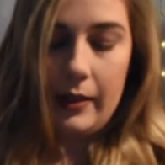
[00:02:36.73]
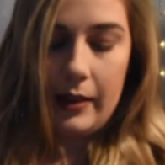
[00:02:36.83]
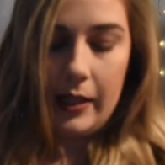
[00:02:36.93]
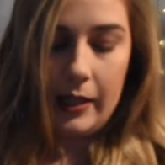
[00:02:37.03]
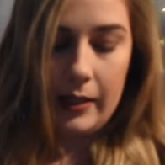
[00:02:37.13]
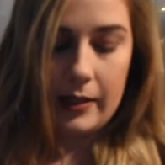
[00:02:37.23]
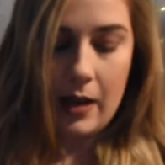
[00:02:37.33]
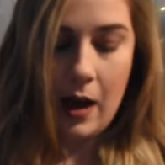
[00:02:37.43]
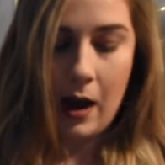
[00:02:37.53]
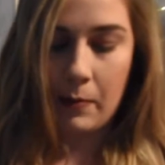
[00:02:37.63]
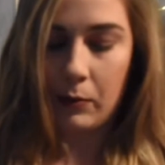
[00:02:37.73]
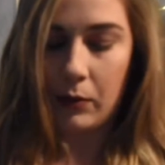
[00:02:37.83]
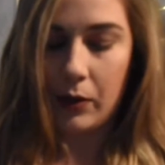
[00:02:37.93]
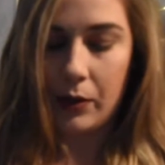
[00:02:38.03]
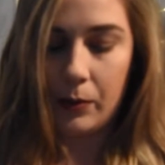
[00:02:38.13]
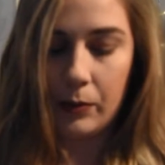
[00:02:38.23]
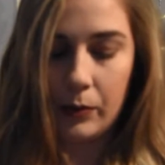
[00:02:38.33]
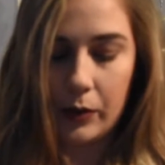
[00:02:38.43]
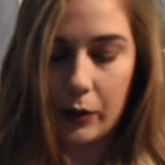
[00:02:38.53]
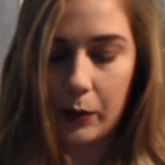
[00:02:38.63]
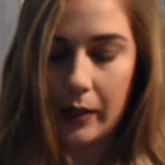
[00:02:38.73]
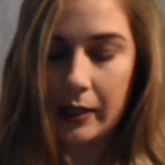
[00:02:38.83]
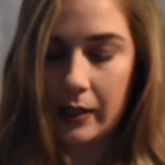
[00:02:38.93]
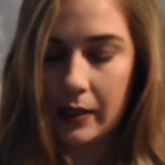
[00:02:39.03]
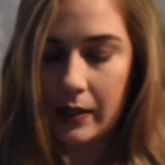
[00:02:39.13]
the top row real quick.